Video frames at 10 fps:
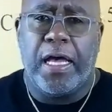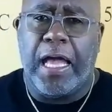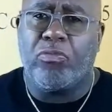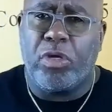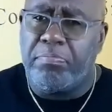
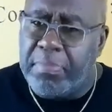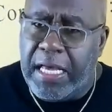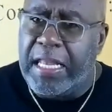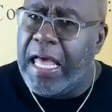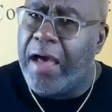And when
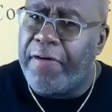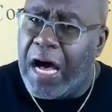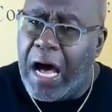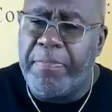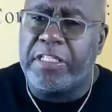men have
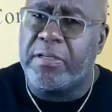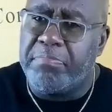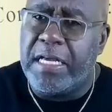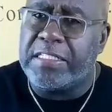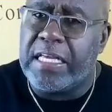hobbies and
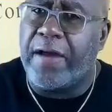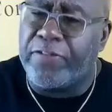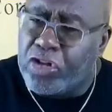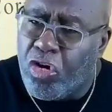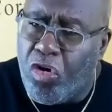men
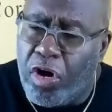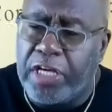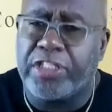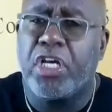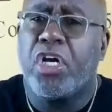have
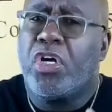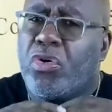toys,